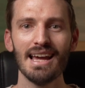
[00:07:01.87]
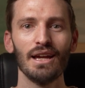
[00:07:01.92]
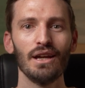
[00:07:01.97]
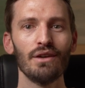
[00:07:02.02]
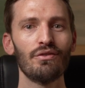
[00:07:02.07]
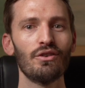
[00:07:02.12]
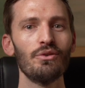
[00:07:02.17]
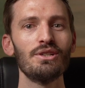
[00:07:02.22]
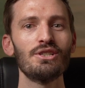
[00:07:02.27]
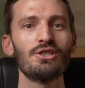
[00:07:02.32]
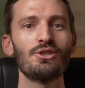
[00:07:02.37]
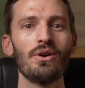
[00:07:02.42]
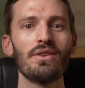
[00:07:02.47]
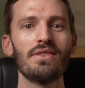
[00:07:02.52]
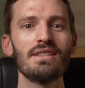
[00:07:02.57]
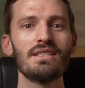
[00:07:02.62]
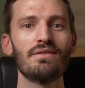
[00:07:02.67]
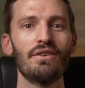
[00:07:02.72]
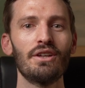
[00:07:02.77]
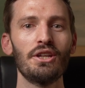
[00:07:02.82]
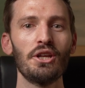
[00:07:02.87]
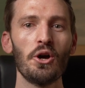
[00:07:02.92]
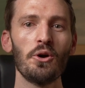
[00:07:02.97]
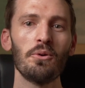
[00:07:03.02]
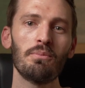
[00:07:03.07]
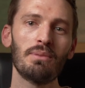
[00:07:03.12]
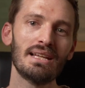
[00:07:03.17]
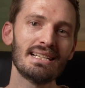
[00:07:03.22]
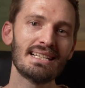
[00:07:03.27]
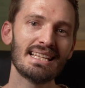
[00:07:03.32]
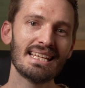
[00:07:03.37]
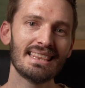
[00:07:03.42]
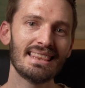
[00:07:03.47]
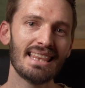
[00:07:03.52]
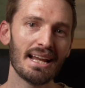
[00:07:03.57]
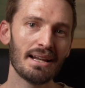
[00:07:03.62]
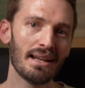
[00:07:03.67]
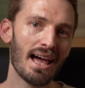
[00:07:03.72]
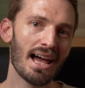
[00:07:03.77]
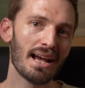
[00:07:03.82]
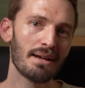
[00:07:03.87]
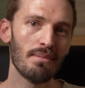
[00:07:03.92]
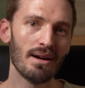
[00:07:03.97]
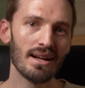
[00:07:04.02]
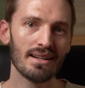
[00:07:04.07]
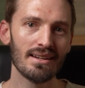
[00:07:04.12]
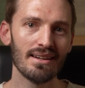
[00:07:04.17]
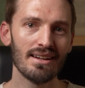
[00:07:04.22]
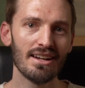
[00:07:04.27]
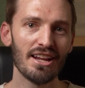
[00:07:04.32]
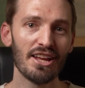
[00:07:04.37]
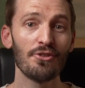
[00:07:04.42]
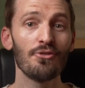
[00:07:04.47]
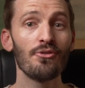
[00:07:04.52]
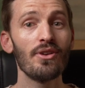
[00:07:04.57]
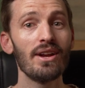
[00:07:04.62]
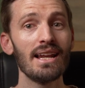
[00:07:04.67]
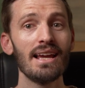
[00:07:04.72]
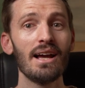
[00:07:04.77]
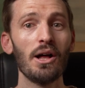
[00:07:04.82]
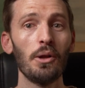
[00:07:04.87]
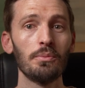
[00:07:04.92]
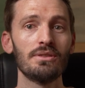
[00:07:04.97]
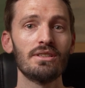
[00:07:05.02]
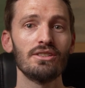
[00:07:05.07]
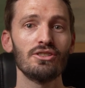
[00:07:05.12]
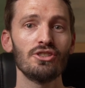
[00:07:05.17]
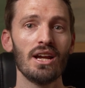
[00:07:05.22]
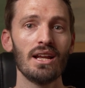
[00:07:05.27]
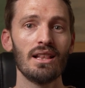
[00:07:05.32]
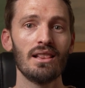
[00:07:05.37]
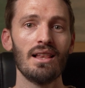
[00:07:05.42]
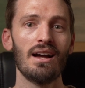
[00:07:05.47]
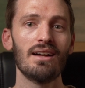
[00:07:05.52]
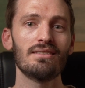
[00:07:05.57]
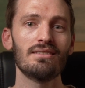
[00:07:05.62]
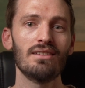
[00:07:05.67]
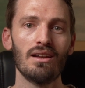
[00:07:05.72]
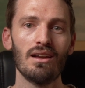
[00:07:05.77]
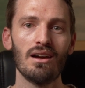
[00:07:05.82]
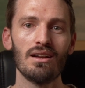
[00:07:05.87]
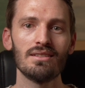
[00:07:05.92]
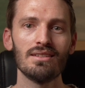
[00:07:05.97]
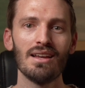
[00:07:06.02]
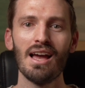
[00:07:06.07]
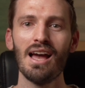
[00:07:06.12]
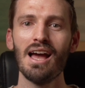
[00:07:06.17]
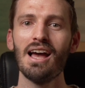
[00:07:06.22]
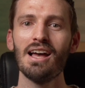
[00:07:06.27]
If you enjoyed this video, please hit that like button. It really helps the channel out a lot.